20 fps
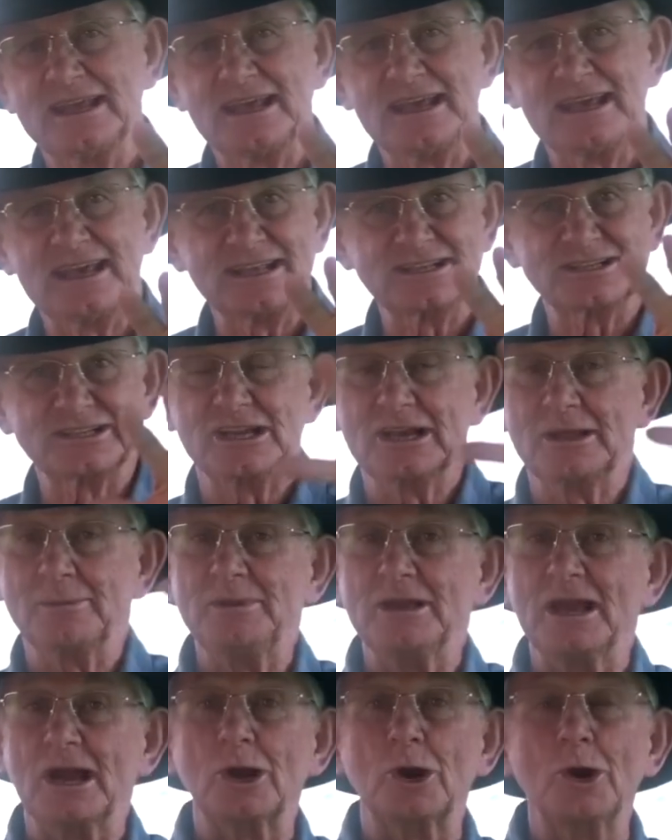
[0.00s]
is going to
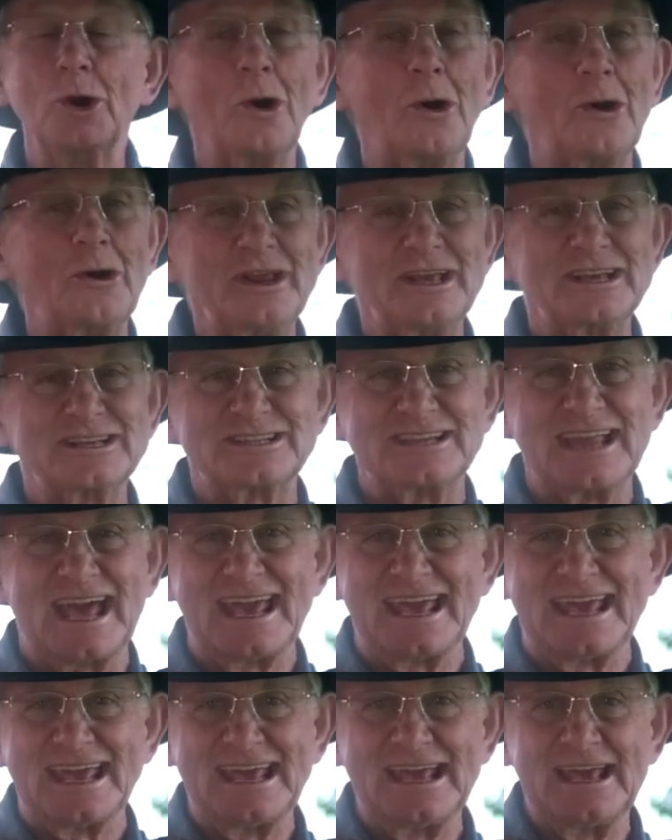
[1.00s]
be a glorious day.
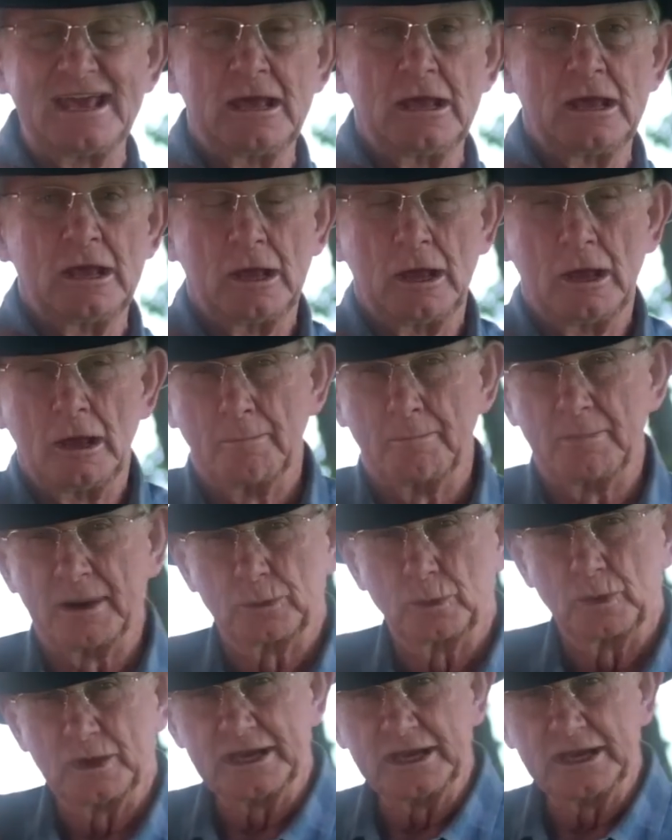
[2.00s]
But we